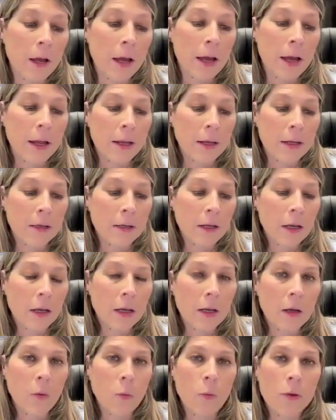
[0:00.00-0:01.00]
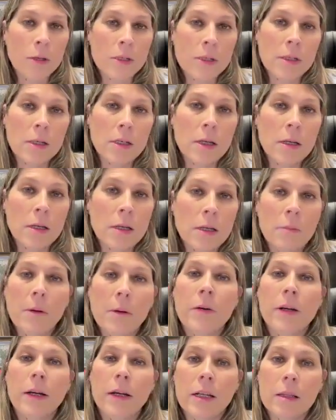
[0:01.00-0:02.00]
And we see an
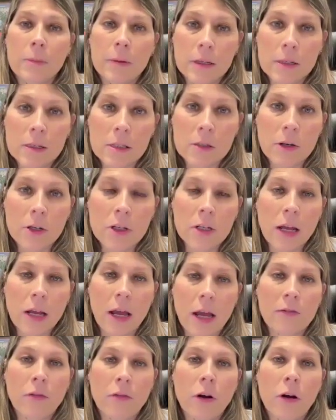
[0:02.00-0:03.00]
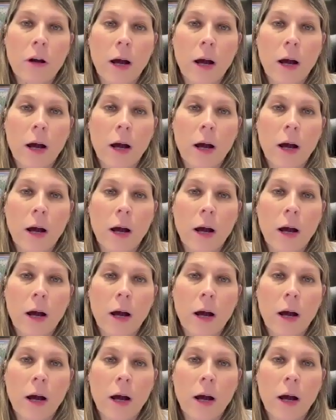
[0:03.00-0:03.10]
American administration envoy,